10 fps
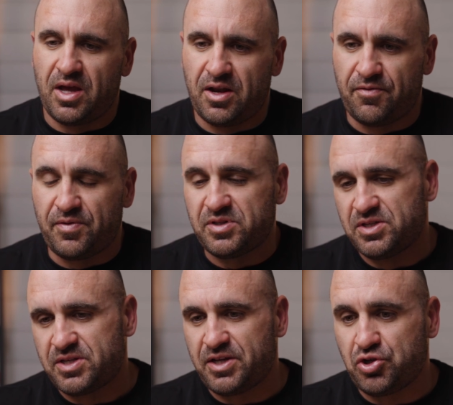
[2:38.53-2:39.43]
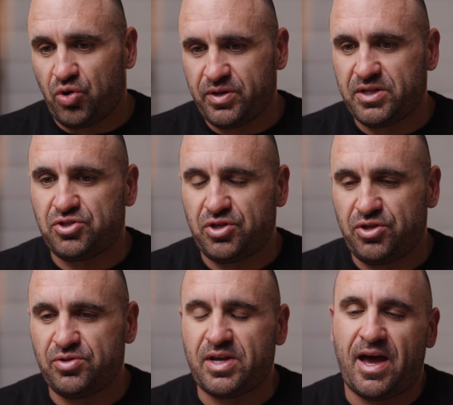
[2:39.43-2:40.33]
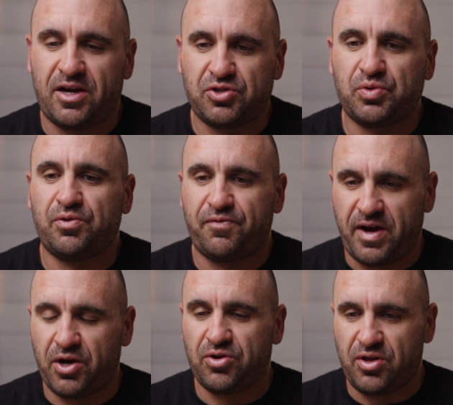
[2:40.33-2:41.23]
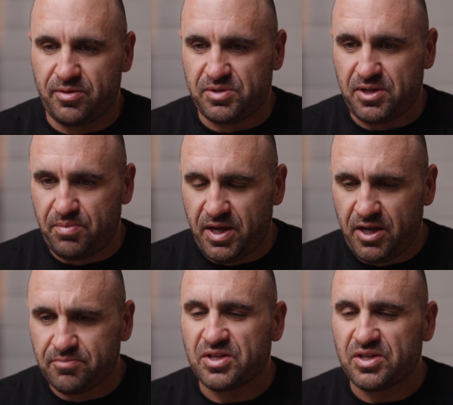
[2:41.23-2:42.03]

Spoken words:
And since I told it to use actual Firecrawl MCP,